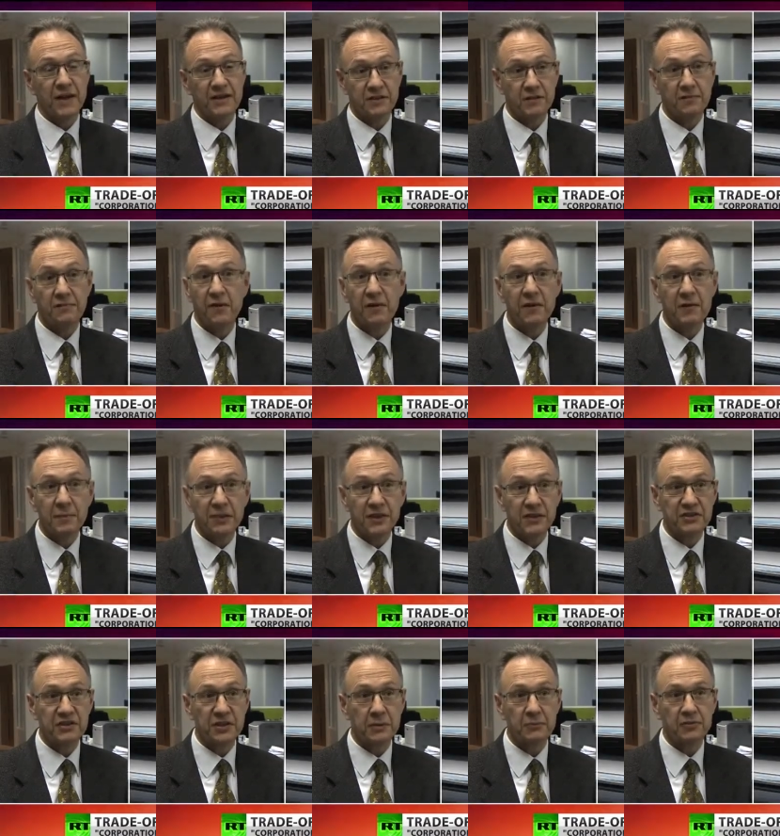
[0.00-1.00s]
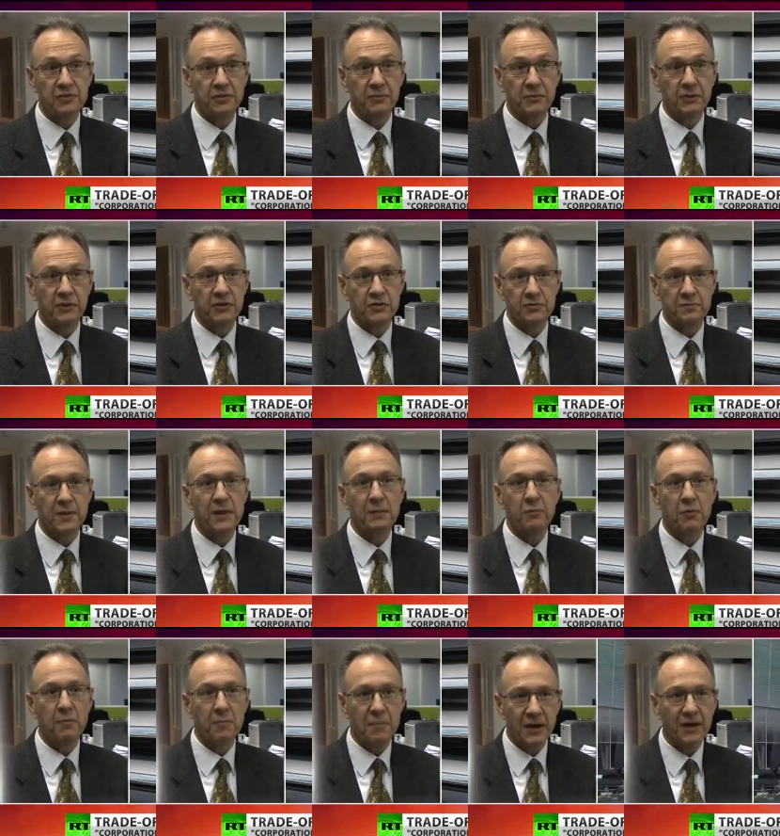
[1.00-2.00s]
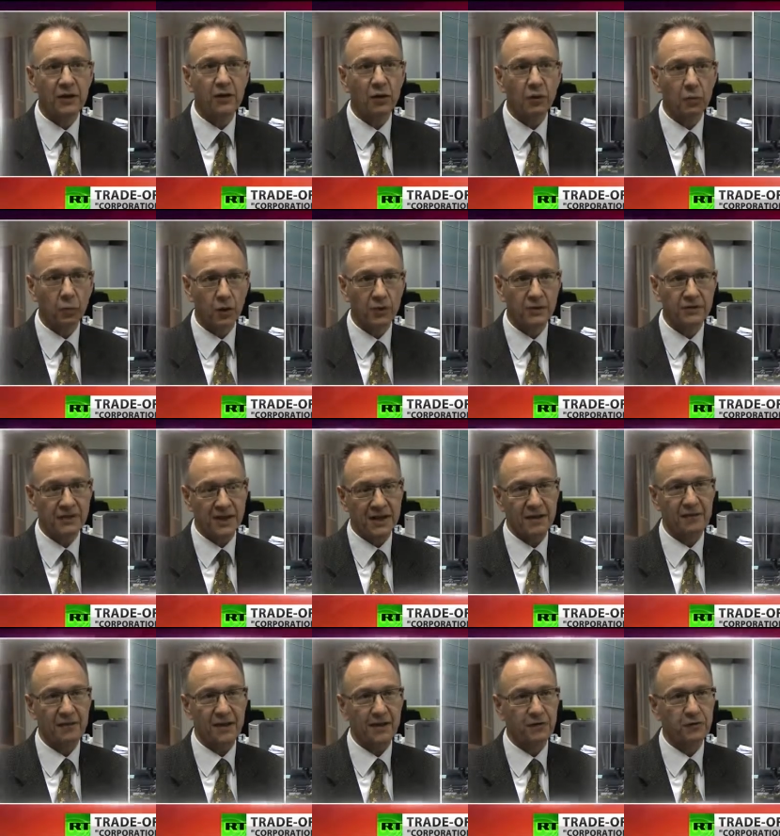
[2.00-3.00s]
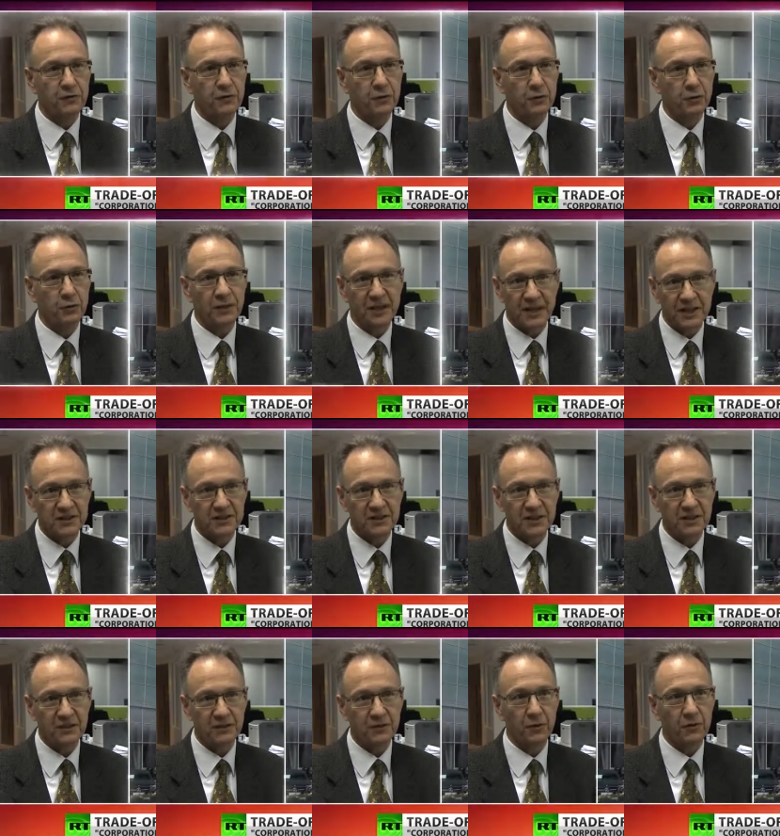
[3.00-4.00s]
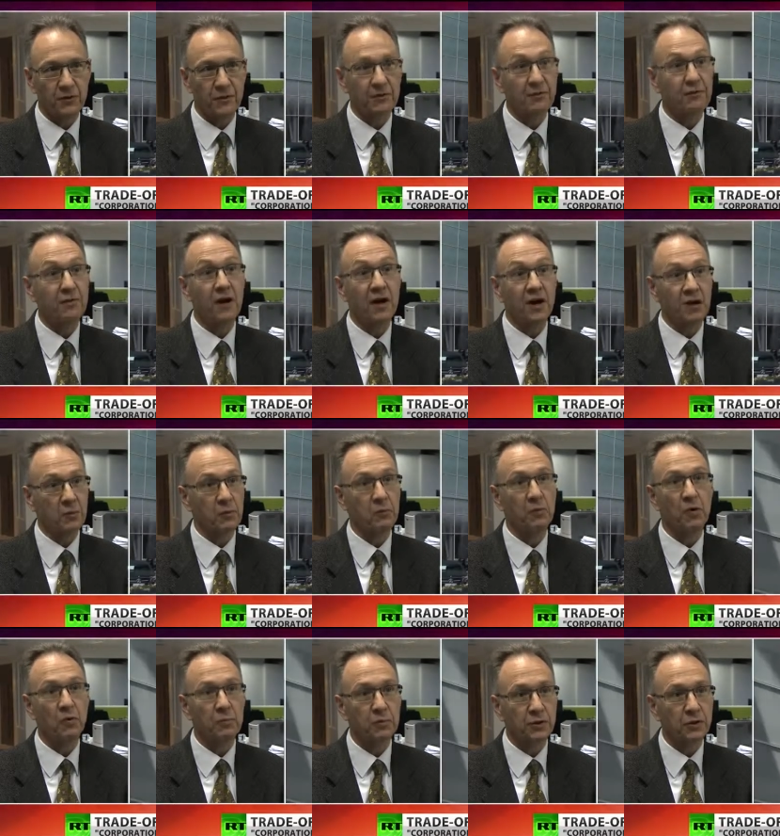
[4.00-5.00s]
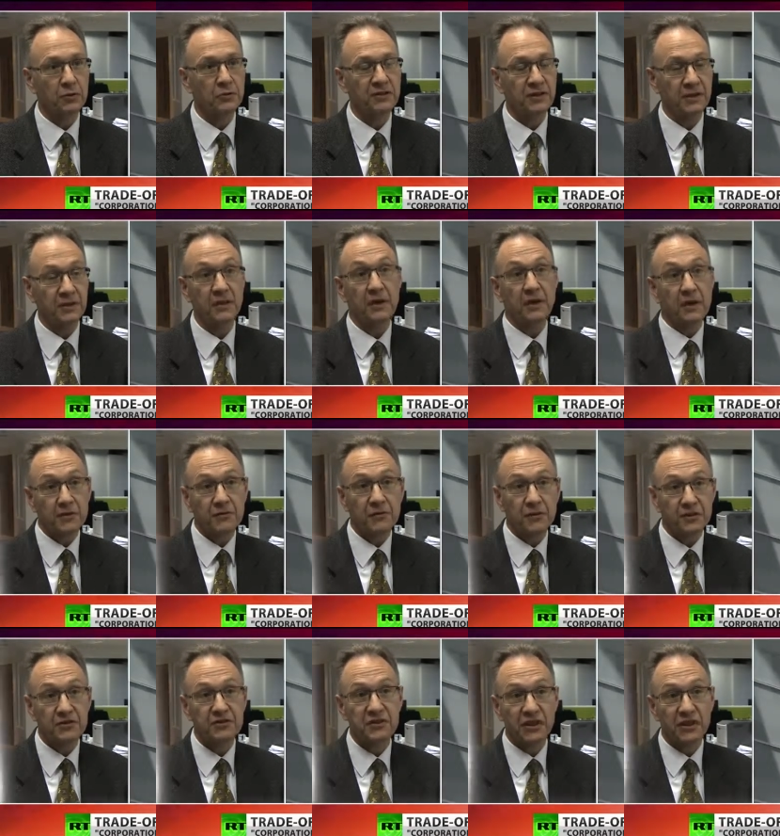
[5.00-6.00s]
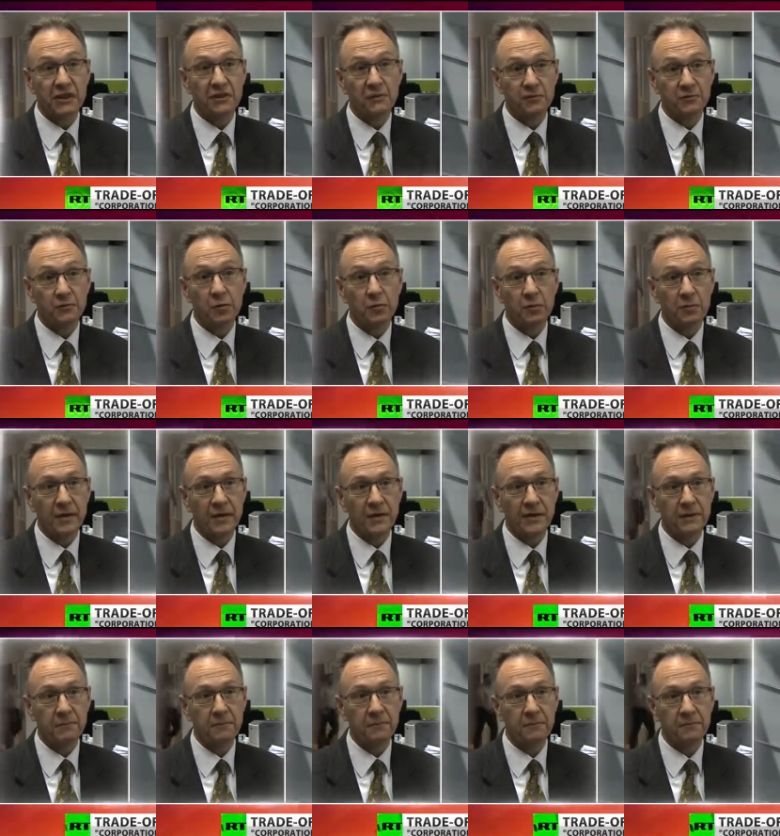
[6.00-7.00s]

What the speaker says: that's a very big assumption, because people may not want to have their food less safe or their environment more polluted for the sake of more money.